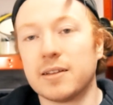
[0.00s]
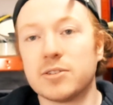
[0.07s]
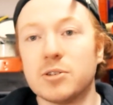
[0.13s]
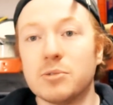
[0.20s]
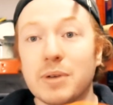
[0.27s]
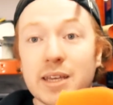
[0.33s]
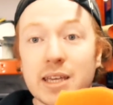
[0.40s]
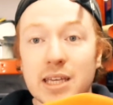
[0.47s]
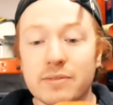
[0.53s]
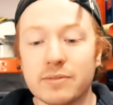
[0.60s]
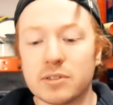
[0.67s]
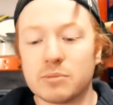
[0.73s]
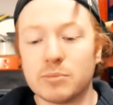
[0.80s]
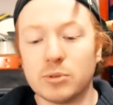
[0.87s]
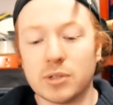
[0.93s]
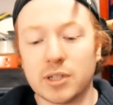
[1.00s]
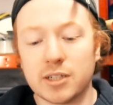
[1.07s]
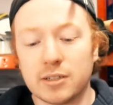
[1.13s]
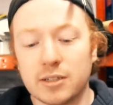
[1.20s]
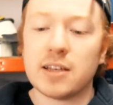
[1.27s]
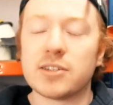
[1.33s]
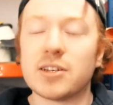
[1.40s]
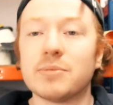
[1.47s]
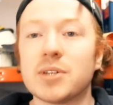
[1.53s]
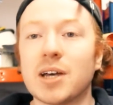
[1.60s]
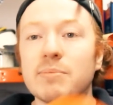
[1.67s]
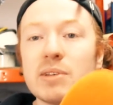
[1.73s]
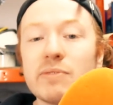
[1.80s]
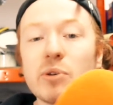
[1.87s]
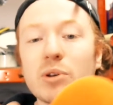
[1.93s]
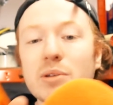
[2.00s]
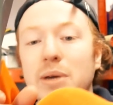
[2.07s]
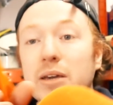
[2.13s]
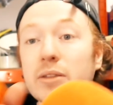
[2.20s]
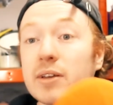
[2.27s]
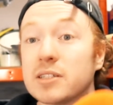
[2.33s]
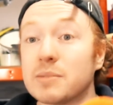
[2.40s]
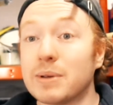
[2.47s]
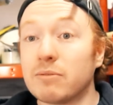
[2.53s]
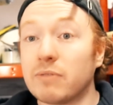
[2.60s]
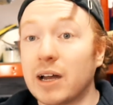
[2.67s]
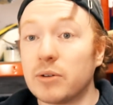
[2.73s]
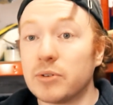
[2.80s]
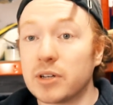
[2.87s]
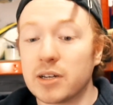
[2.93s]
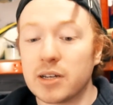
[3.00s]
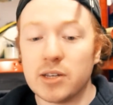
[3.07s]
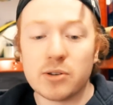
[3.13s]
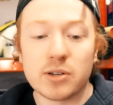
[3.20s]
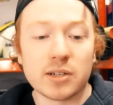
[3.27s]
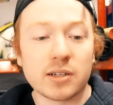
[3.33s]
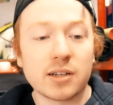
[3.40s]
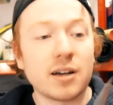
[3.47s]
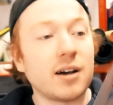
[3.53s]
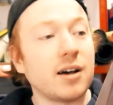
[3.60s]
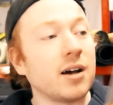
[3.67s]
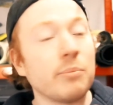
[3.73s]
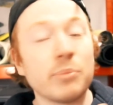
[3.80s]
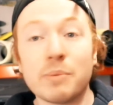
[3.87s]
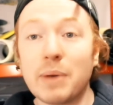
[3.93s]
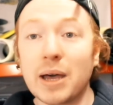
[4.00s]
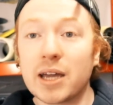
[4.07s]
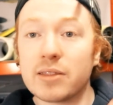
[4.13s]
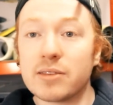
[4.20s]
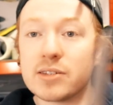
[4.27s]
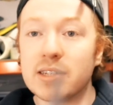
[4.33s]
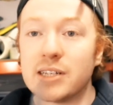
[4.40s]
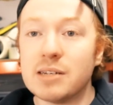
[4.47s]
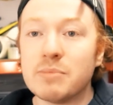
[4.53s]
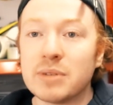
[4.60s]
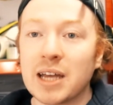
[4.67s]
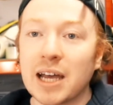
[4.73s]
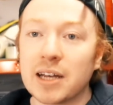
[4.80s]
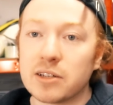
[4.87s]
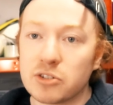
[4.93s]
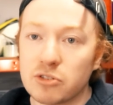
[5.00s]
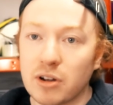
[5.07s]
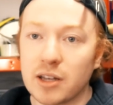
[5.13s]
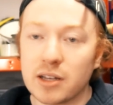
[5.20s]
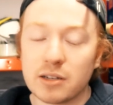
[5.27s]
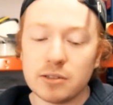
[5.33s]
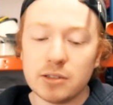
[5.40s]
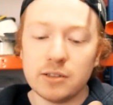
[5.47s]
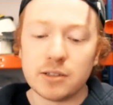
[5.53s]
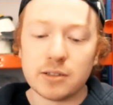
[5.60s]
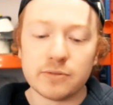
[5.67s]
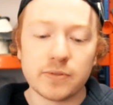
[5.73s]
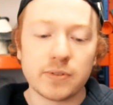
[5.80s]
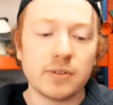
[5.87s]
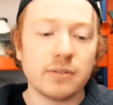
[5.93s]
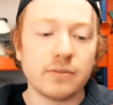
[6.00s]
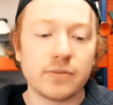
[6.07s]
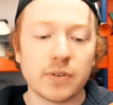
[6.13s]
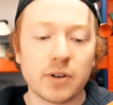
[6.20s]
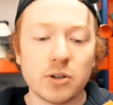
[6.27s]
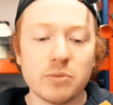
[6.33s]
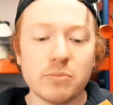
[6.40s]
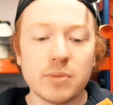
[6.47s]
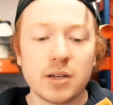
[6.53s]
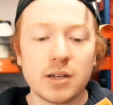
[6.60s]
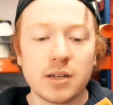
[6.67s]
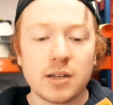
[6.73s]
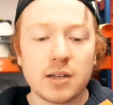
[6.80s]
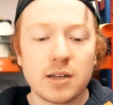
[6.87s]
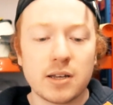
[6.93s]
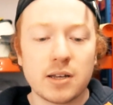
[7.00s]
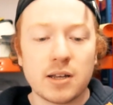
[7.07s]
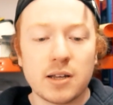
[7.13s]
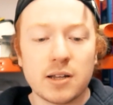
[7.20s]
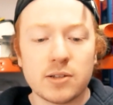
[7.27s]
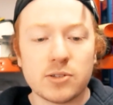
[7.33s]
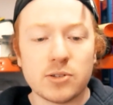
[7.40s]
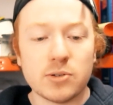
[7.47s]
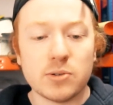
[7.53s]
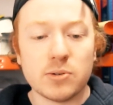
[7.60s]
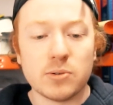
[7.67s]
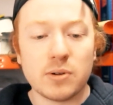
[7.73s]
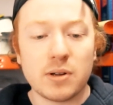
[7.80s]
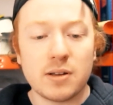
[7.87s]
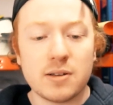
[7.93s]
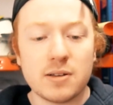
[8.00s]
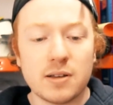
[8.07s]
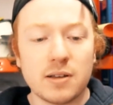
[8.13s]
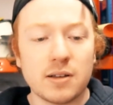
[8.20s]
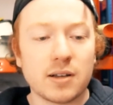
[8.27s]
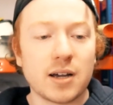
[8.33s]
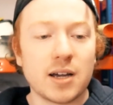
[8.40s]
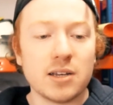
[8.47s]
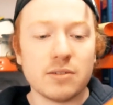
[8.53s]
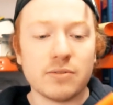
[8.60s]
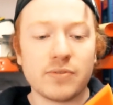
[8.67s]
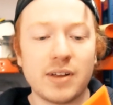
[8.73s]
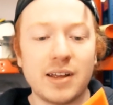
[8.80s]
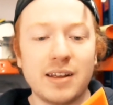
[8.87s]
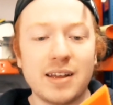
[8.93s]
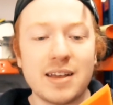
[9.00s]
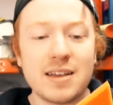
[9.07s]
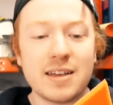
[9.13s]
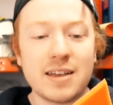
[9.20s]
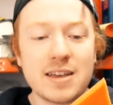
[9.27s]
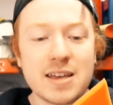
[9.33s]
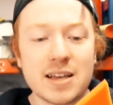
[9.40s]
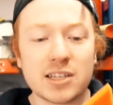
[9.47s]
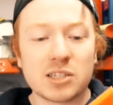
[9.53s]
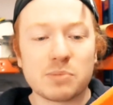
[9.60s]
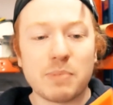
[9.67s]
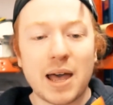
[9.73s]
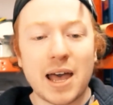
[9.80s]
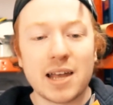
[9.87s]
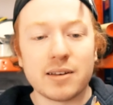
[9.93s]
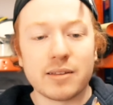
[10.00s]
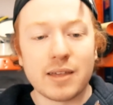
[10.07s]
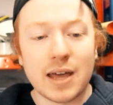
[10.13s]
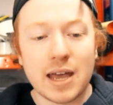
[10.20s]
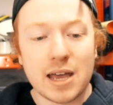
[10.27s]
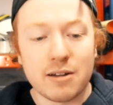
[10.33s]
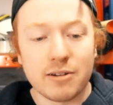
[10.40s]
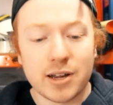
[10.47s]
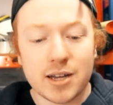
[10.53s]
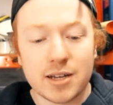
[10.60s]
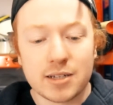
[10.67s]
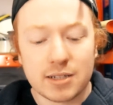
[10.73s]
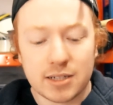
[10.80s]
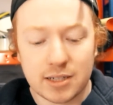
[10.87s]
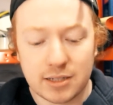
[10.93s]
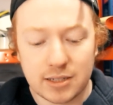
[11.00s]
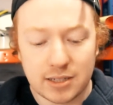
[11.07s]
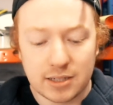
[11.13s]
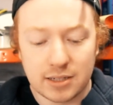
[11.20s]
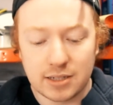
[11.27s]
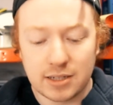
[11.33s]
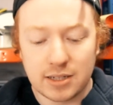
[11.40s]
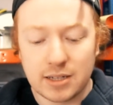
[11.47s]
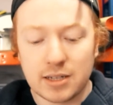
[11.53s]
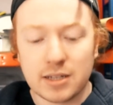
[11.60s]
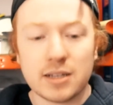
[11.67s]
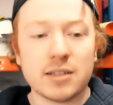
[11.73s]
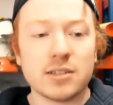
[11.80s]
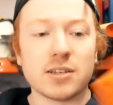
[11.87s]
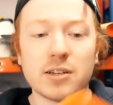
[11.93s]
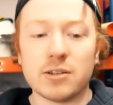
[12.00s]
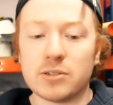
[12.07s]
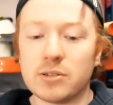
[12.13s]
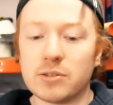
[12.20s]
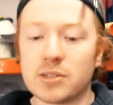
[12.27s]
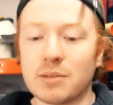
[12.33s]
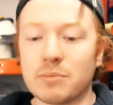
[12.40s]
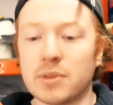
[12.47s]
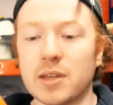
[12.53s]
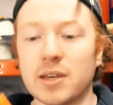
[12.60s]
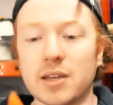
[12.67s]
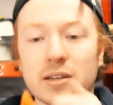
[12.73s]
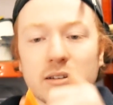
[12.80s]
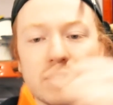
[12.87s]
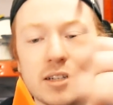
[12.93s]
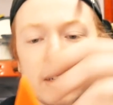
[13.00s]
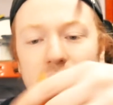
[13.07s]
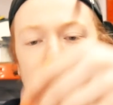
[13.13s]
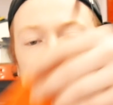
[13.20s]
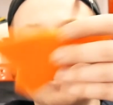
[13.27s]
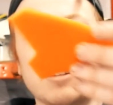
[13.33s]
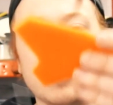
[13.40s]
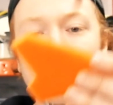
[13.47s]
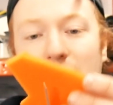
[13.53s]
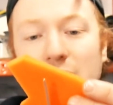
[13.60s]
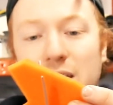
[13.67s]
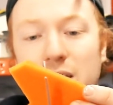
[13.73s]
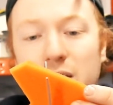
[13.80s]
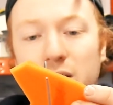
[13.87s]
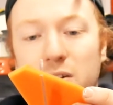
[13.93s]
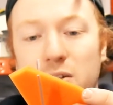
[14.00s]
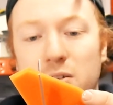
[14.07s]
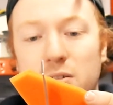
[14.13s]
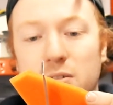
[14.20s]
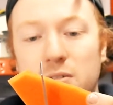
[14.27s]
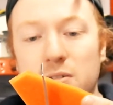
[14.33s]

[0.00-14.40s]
to make it even smaller. Sometimes if you want to make things a bit rounder, you can cut up the back of the seam and add a triangle of foam to kind of expand that area. So you do something like